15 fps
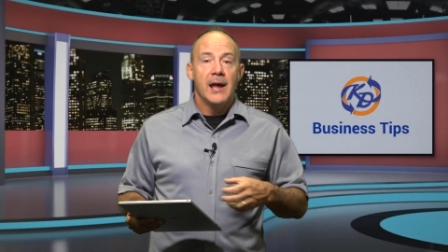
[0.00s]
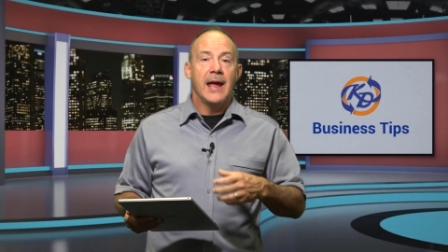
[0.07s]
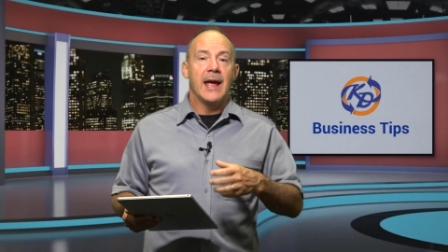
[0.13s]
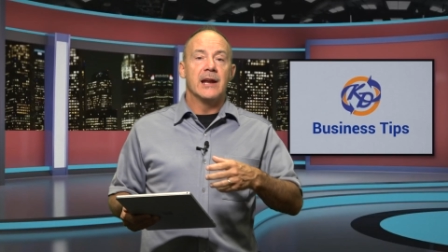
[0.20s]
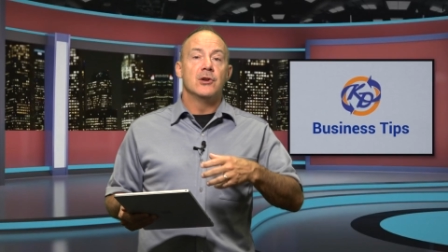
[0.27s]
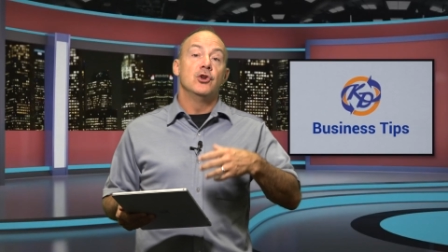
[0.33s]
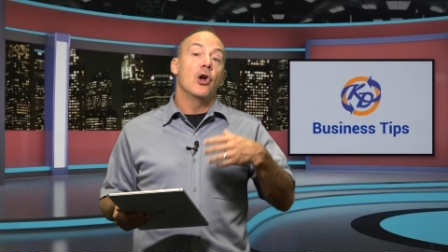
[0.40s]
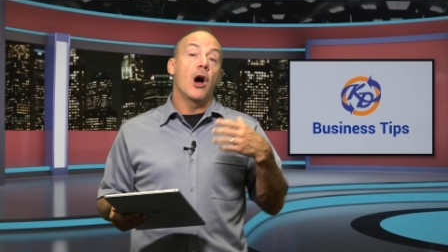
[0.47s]

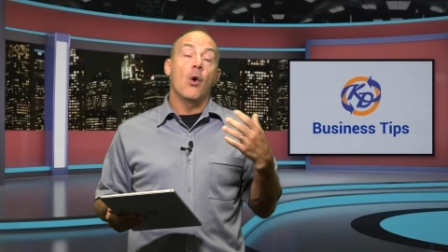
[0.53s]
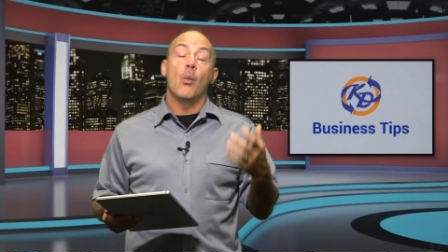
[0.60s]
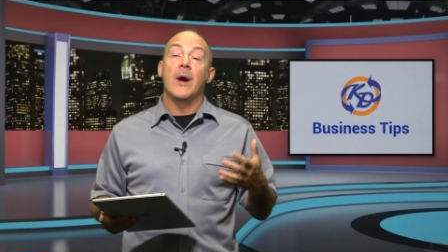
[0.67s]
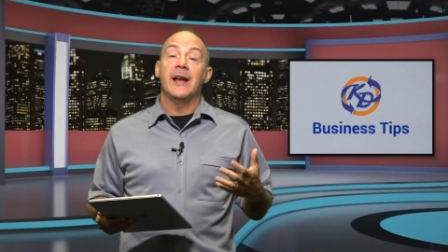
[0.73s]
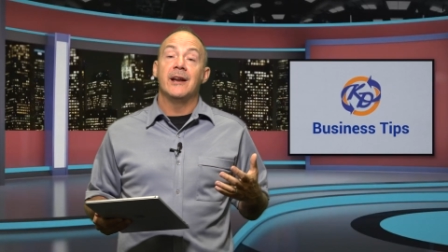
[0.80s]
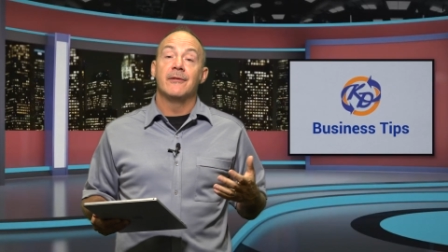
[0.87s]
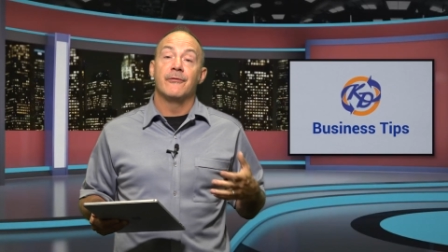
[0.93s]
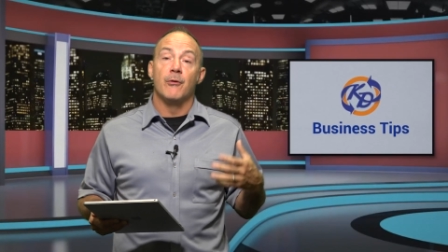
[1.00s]
and not
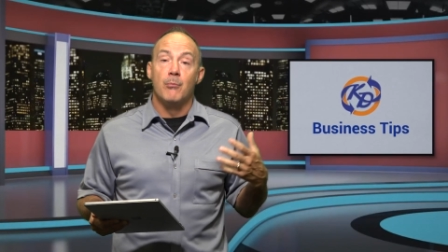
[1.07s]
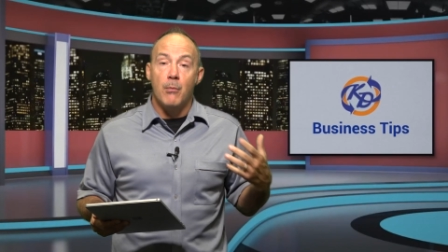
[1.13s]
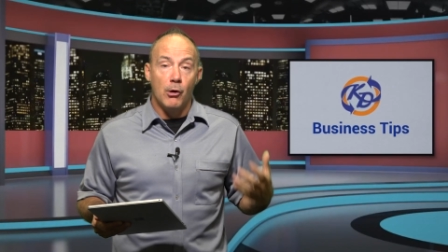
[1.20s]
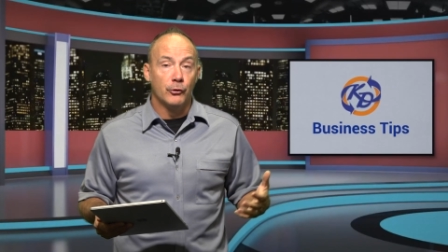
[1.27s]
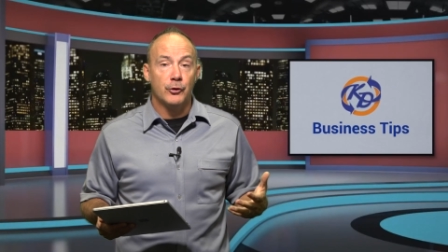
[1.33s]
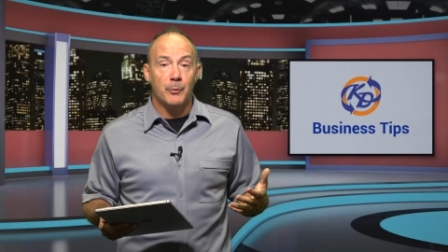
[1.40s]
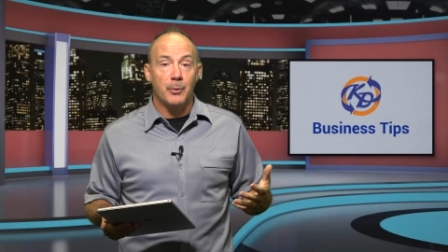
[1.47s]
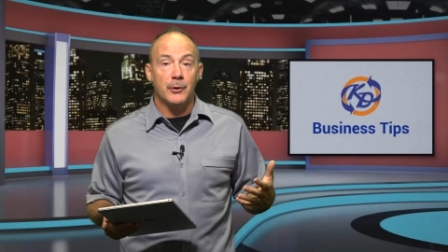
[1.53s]
waited for
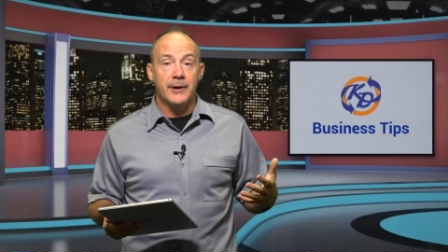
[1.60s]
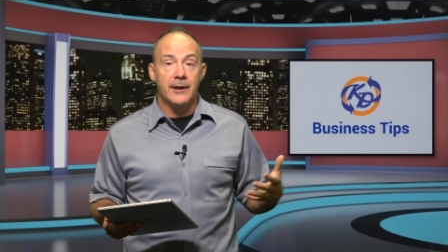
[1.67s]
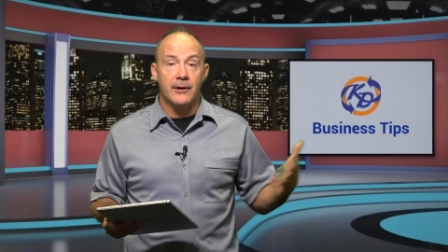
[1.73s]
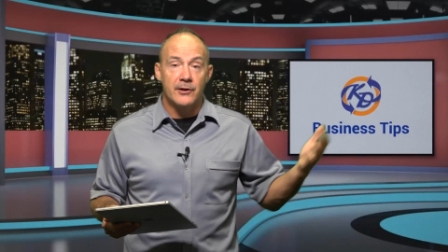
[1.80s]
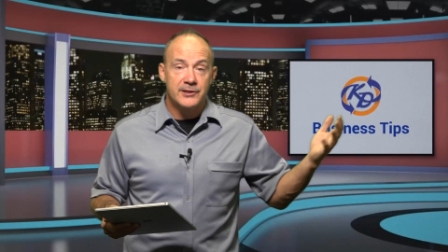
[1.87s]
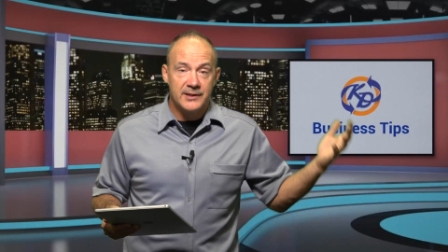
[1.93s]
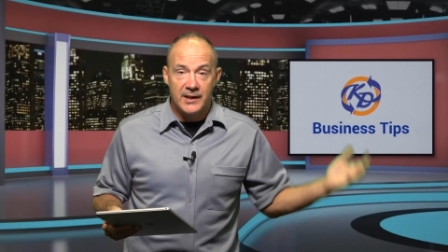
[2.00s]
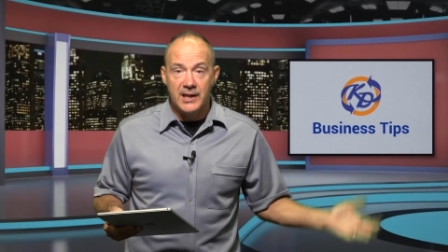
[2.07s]
multiple
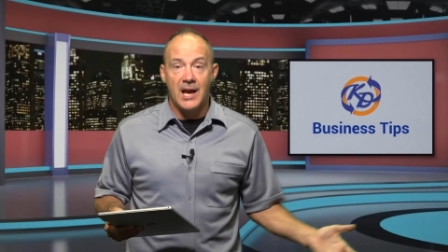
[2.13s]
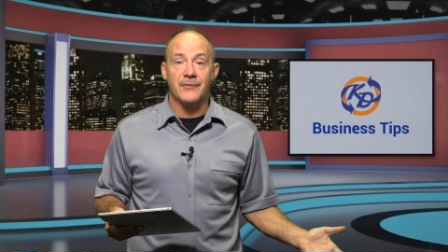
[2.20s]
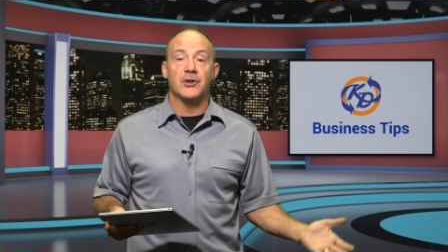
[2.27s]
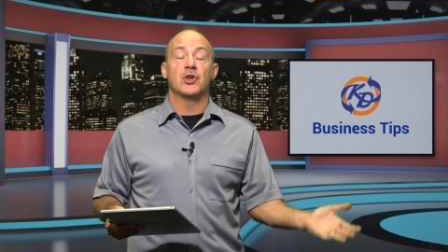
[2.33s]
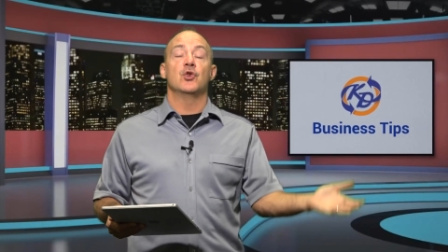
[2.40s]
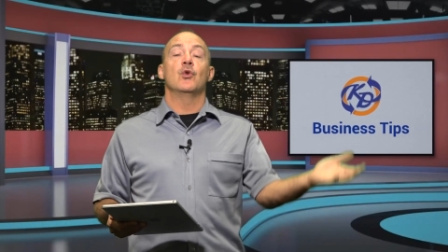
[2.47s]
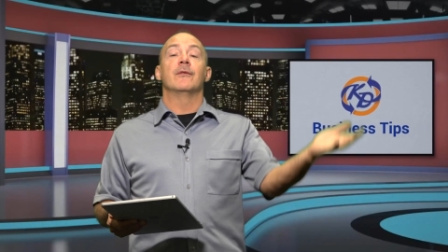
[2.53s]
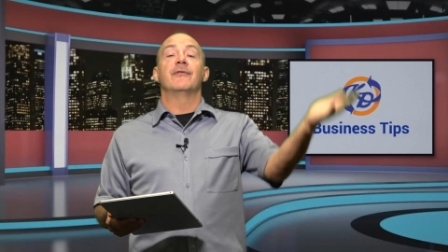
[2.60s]
years and then you have
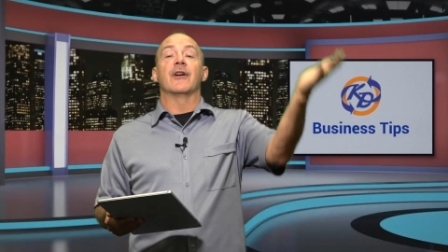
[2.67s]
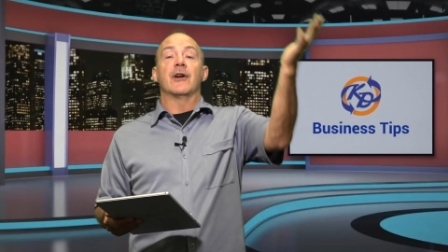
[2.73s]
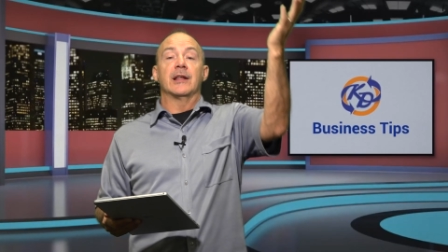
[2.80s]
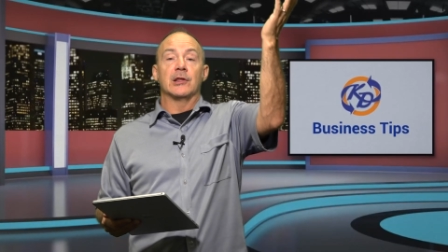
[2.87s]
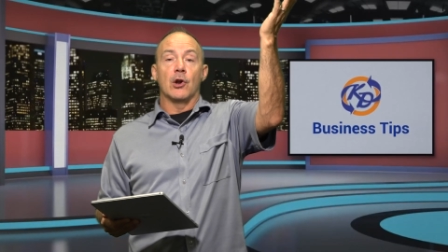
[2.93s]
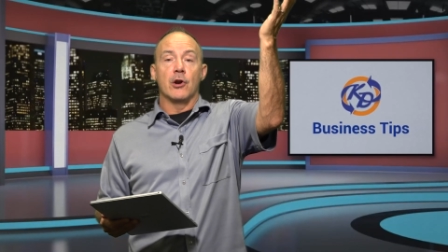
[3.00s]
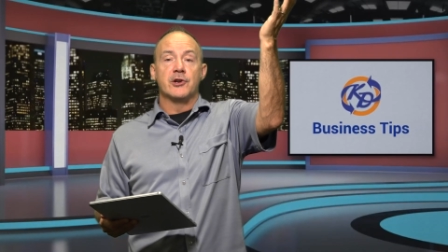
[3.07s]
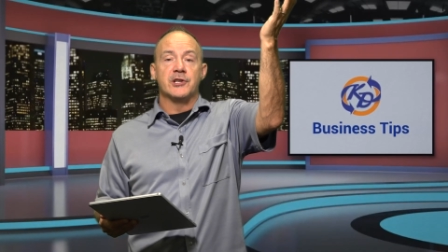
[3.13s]
to do a very
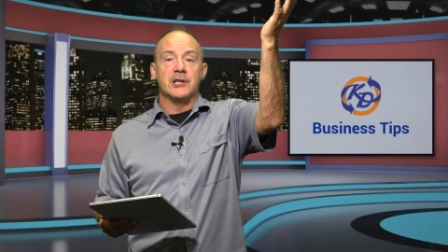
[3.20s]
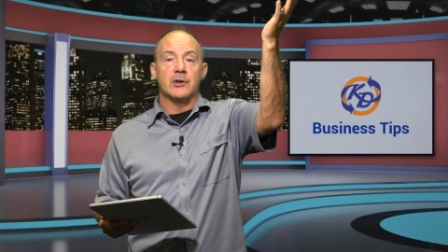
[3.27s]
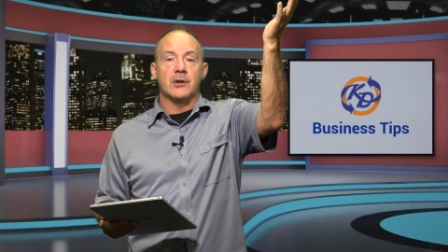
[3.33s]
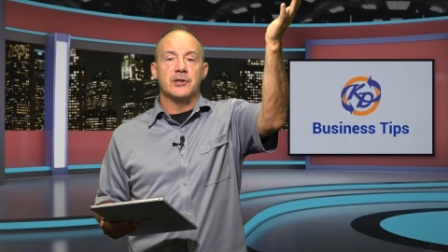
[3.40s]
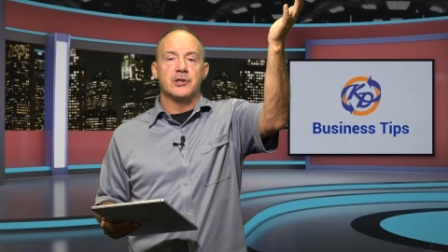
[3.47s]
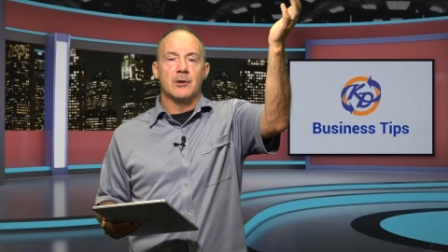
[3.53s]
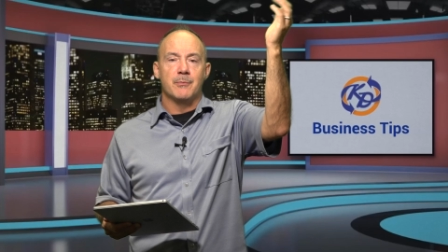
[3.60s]
large increase.